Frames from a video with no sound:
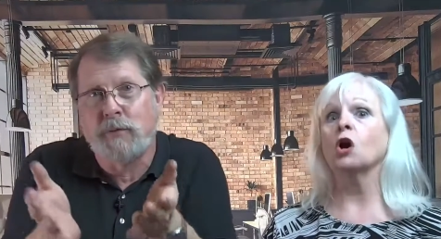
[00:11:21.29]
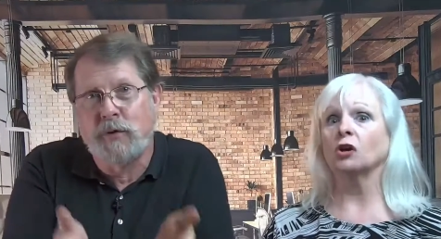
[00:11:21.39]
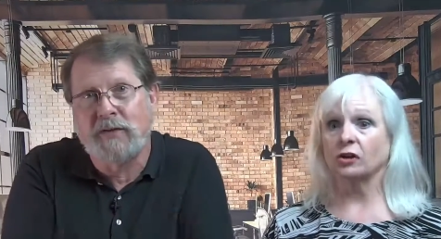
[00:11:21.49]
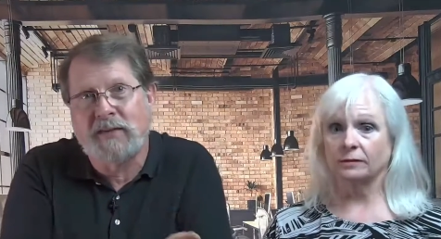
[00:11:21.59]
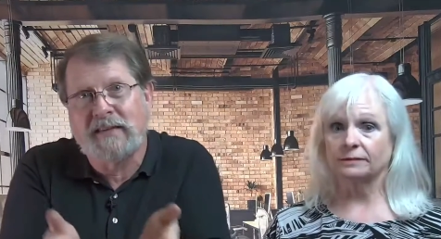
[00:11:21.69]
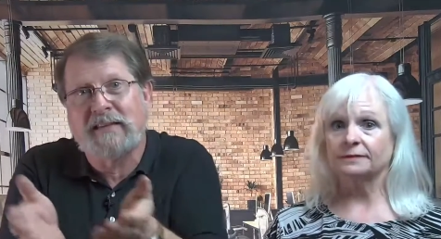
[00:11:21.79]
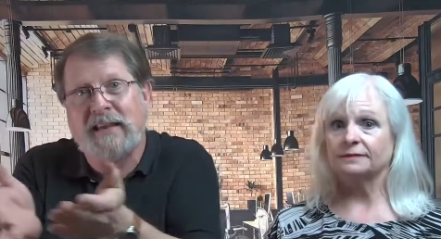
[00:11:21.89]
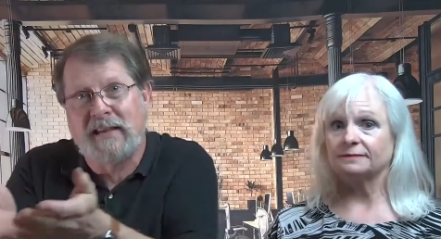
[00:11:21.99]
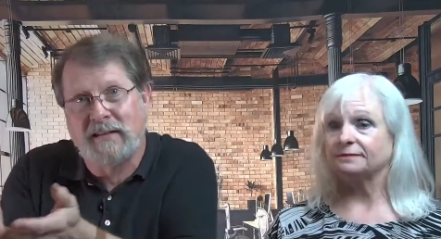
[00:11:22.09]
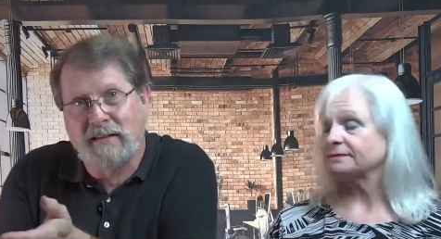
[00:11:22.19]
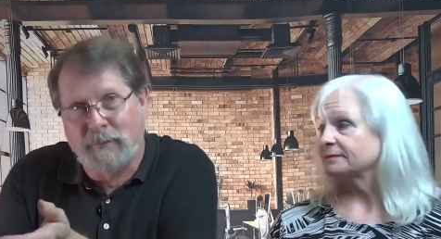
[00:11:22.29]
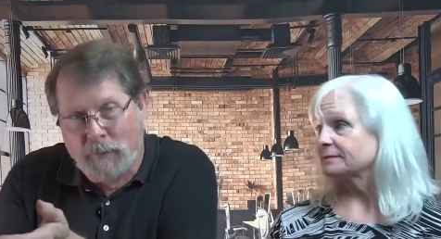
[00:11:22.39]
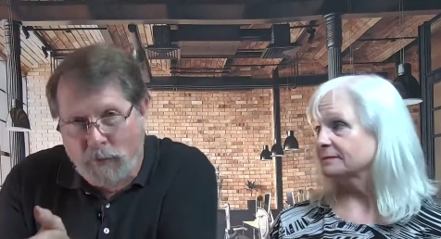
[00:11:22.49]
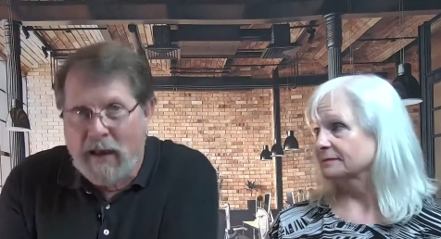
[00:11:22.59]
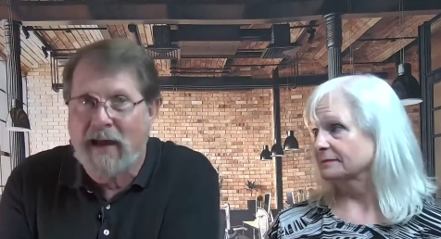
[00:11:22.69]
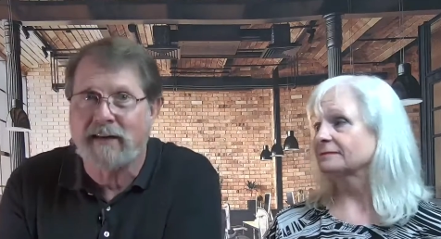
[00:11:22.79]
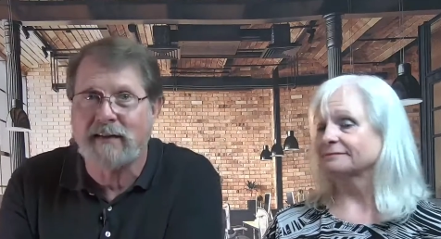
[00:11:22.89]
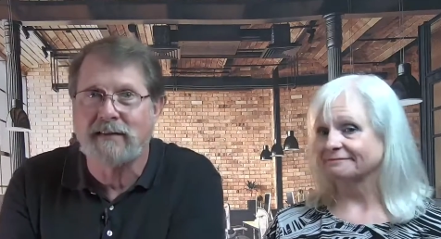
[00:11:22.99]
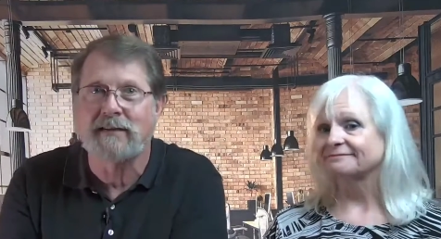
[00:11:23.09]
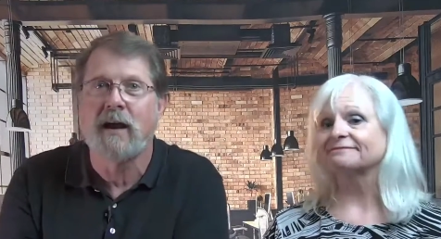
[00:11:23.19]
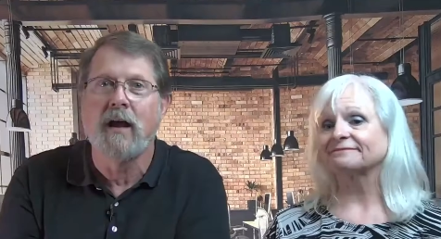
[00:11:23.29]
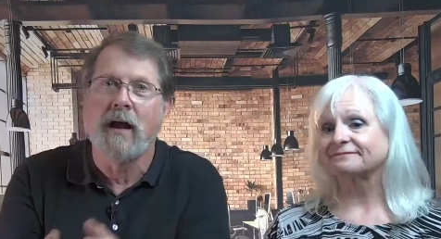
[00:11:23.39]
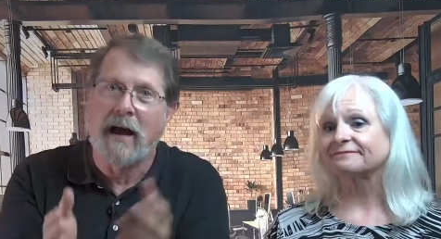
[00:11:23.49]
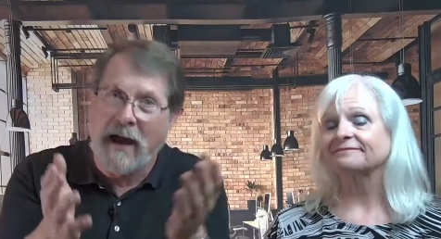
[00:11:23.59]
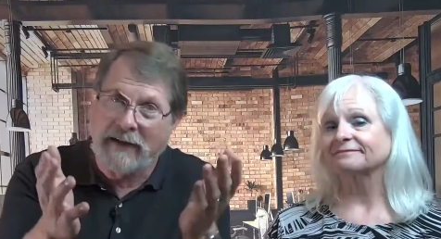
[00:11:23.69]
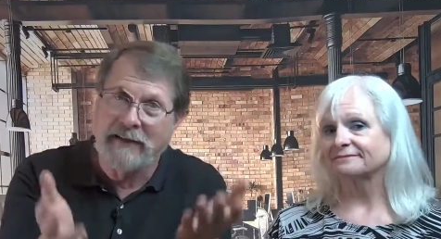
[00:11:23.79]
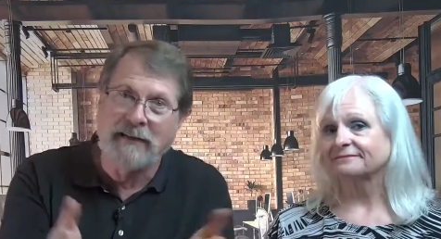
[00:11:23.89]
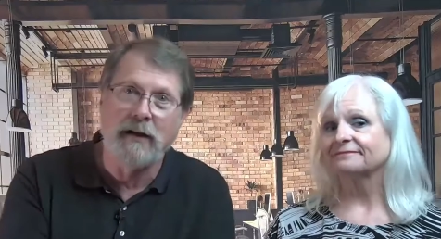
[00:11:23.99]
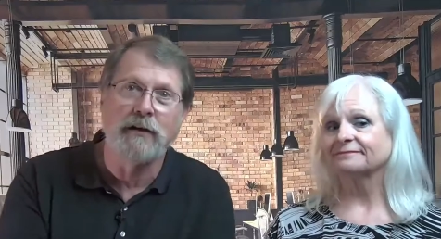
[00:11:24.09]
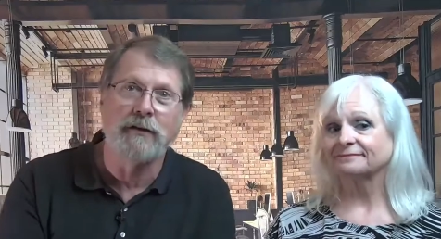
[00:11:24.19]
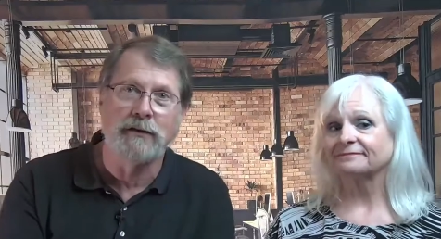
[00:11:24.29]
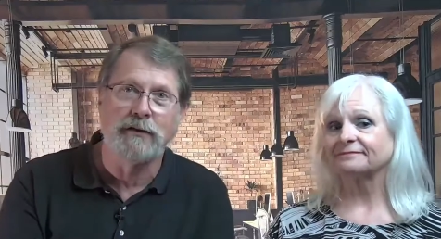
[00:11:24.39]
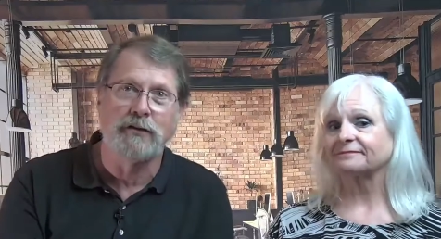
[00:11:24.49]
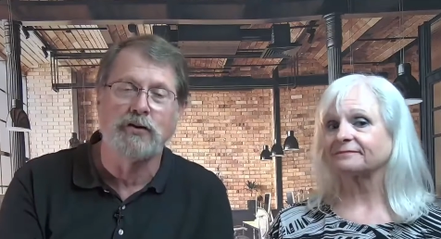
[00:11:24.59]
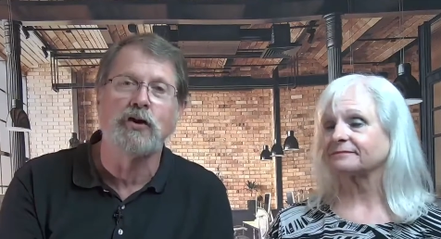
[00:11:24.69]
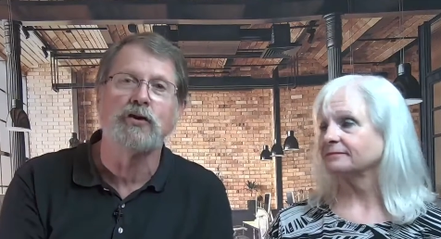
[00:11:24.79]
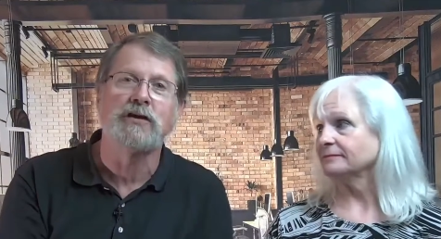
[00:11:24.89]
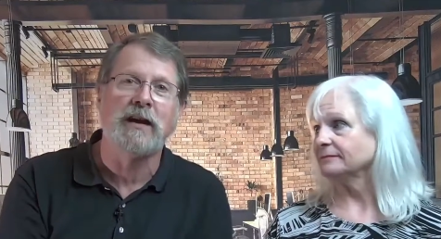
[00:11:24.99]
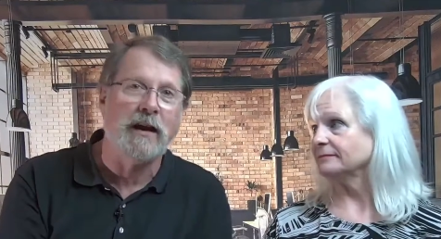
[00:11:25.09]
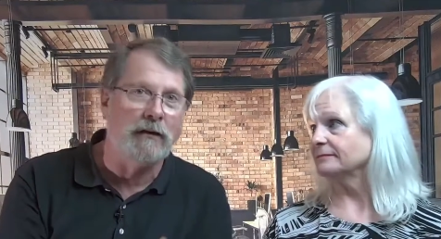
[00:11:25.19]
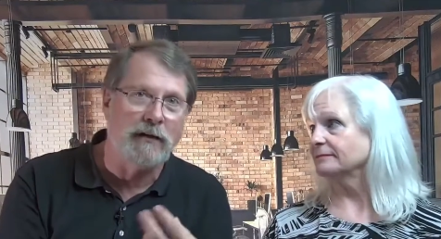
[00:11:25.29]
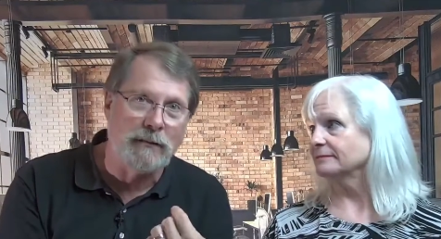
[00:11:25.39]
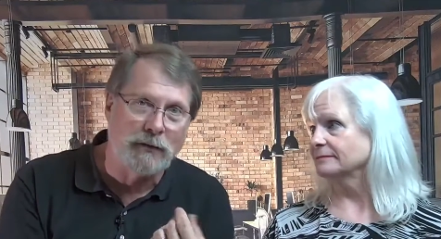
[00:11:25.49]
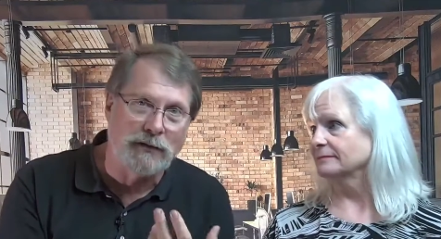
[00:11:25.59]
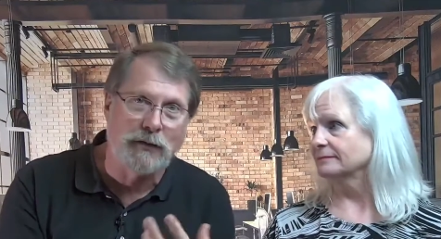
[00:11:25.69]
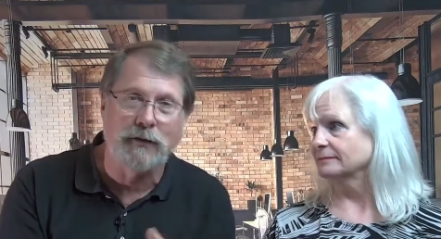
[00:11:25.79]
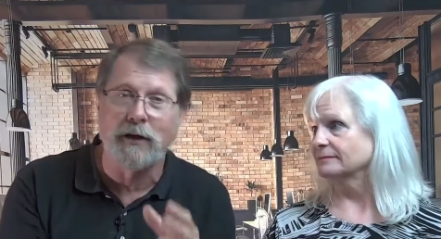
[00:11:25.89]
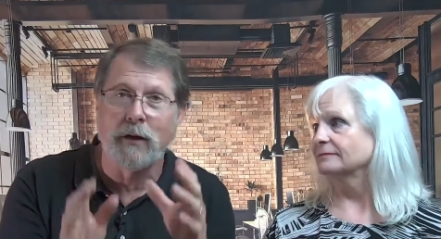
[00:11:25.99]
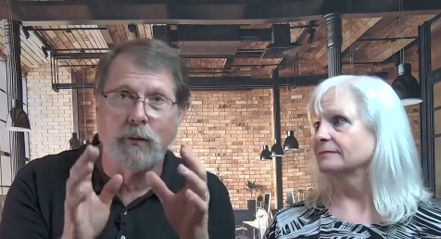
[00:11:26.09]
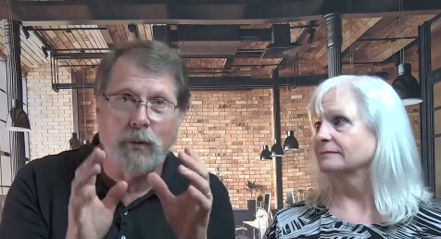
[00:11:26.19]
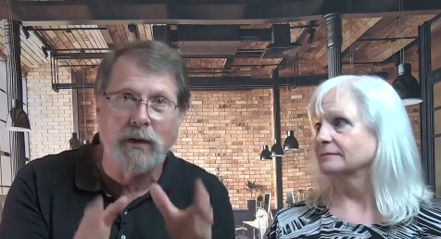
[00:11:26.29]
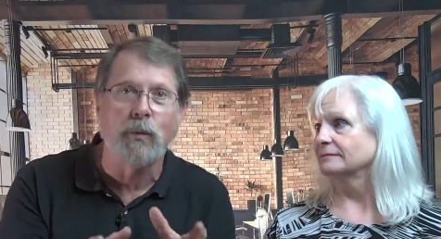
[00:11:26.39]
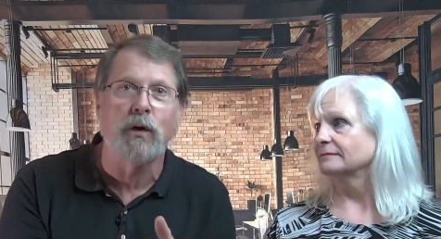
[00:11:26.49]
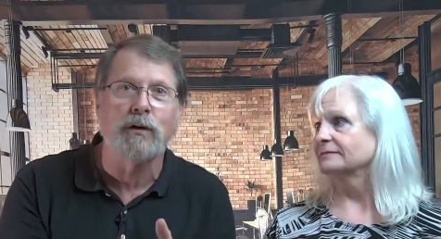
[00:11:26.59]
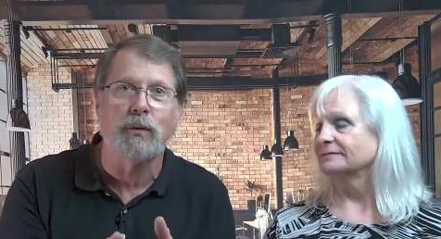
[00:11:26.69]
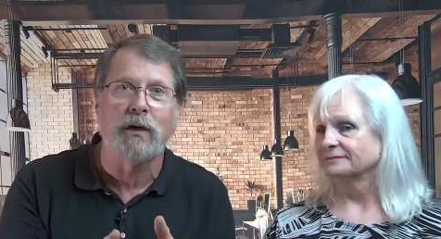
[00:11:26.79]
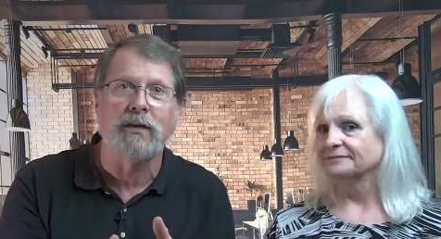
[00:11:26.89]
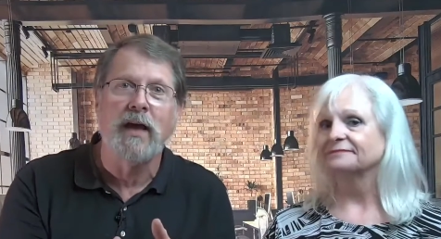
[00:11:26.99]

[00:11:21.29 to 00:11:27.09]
Speaker 1: put this into practice I can tell you that there's a church here in Missouri that we worked with,